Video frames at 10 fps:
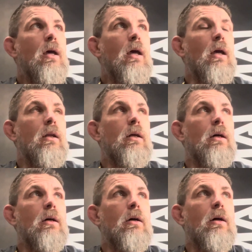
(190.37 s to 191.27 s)
And
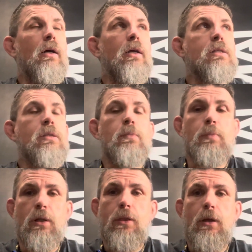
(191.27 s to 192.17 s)
I guess the
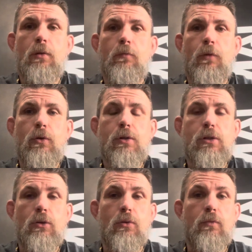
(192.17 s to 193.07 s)
big thing I'm
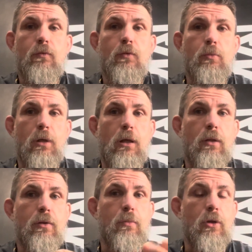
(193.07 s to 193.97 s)
focusing on for me
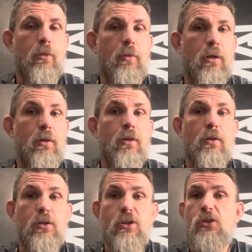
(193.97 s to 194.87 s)
at the moment, other
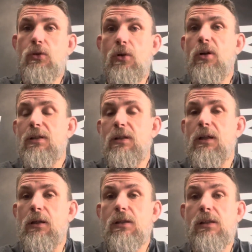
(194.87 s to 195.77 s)
than just trying to
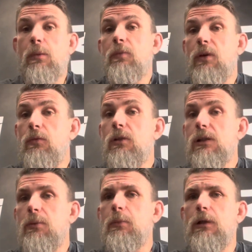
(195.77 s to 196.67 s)
get something
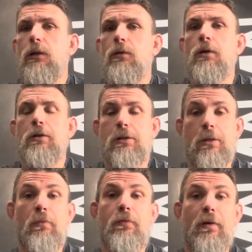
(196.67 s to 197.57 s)
resembling
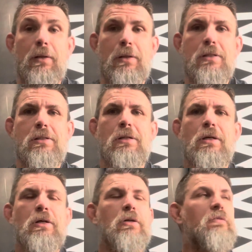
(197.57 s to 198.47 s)
some fitness
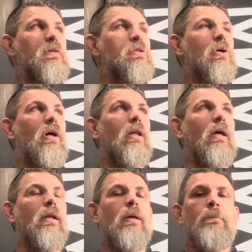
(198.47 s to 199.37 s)
for Thailand,